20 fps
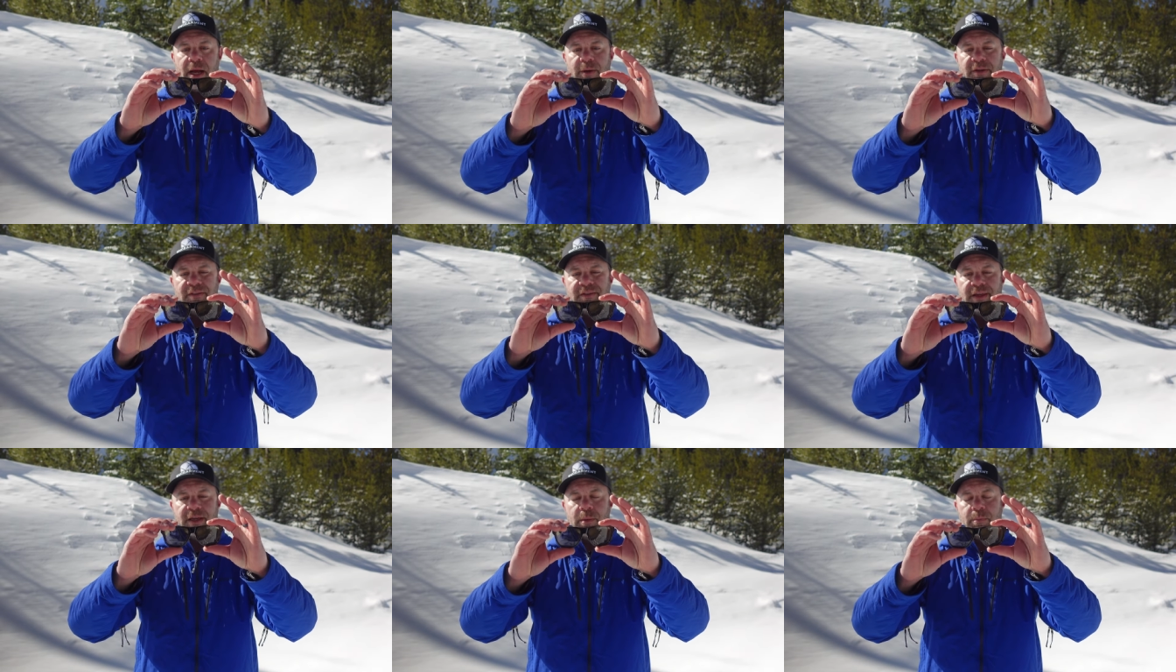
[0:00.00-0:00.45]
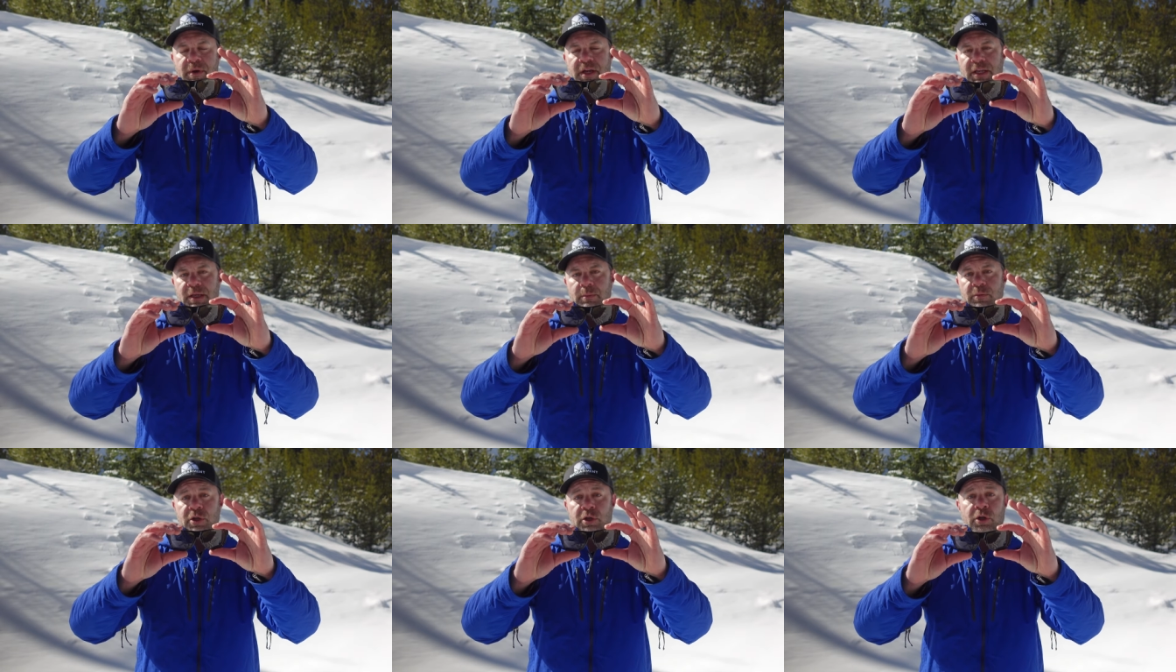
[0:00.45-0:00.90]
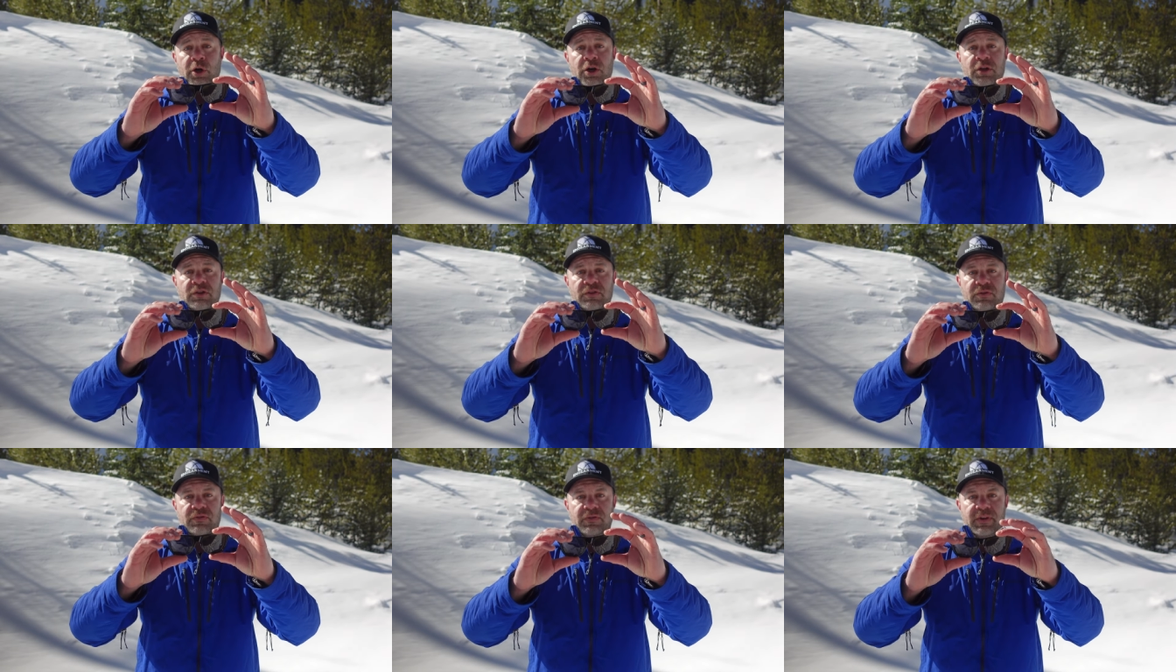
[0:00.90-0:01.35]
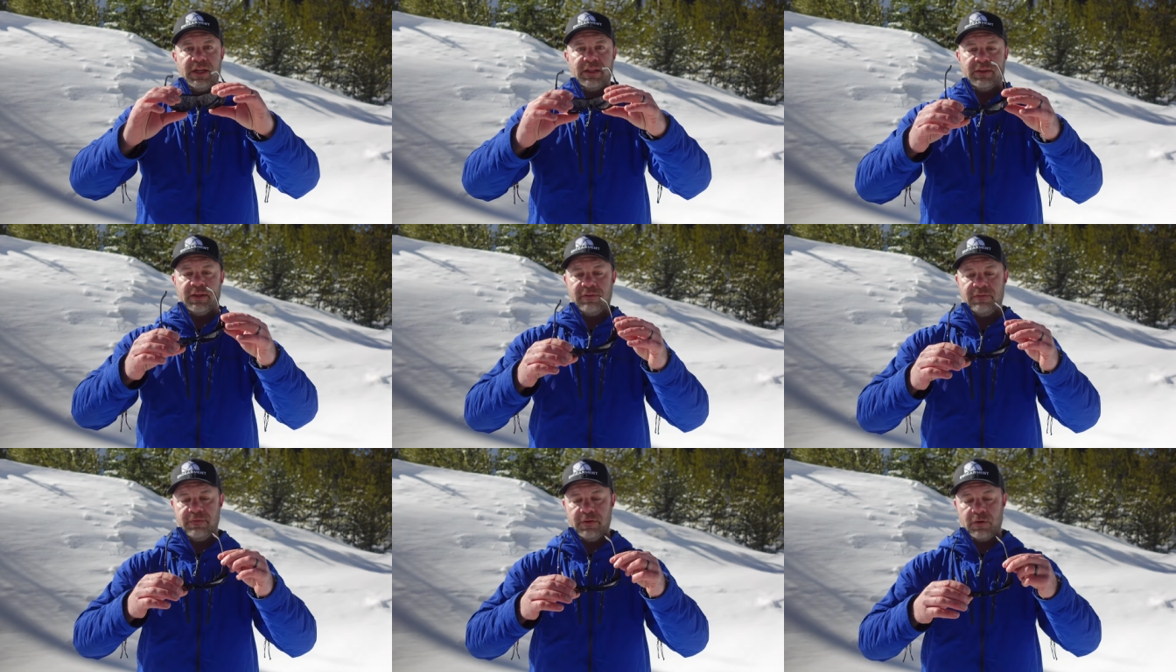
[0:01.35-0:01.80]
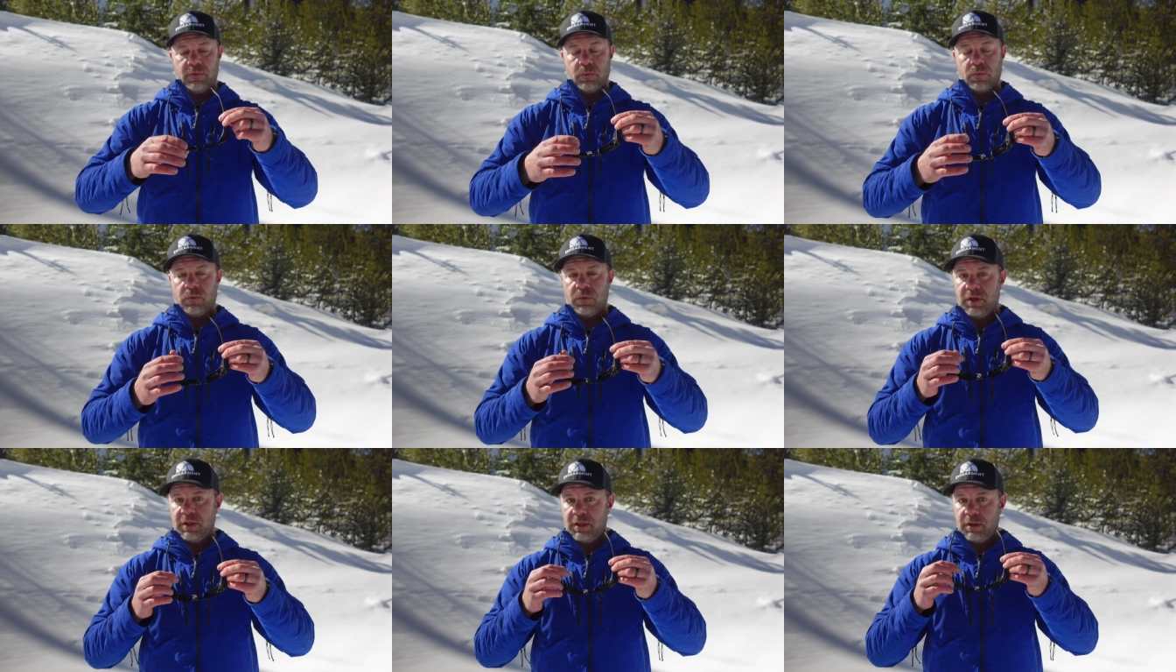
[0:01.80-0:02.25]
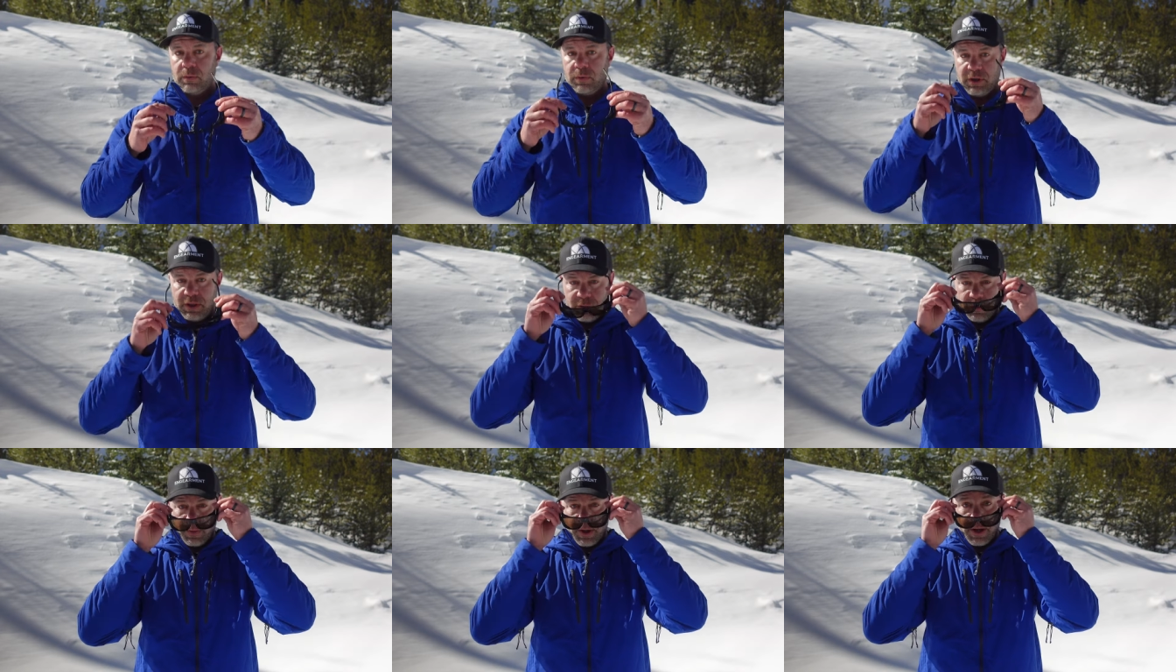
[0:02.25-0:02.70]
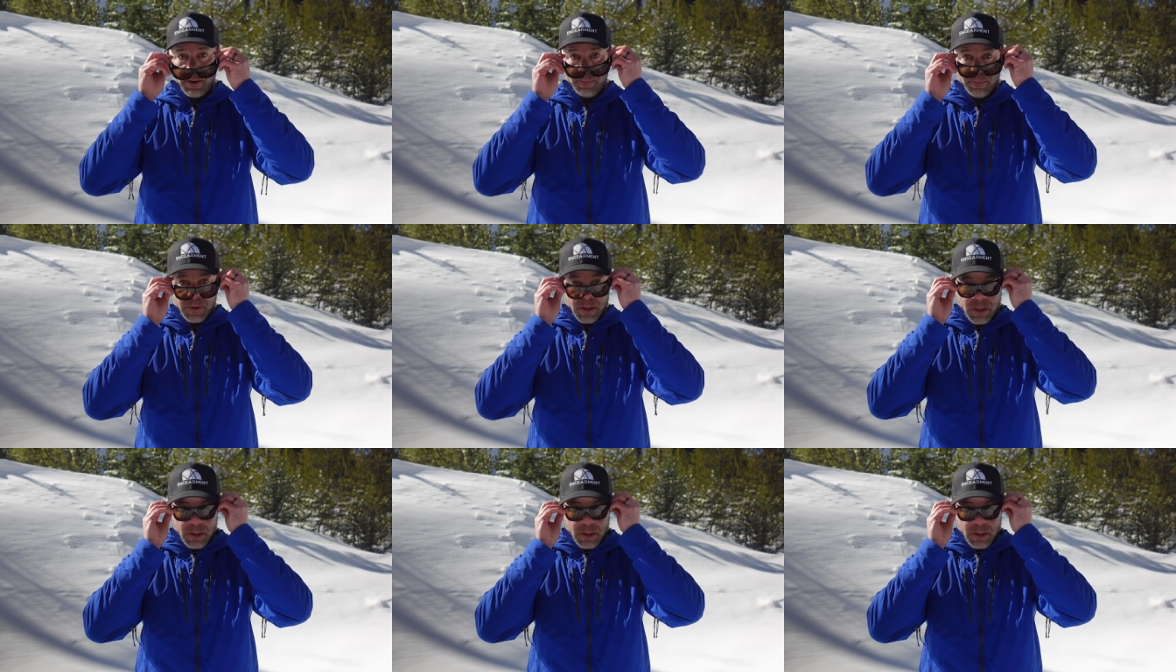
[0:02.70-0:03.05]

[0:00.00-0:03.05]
I would say a medium to large fit. They fit really, really well.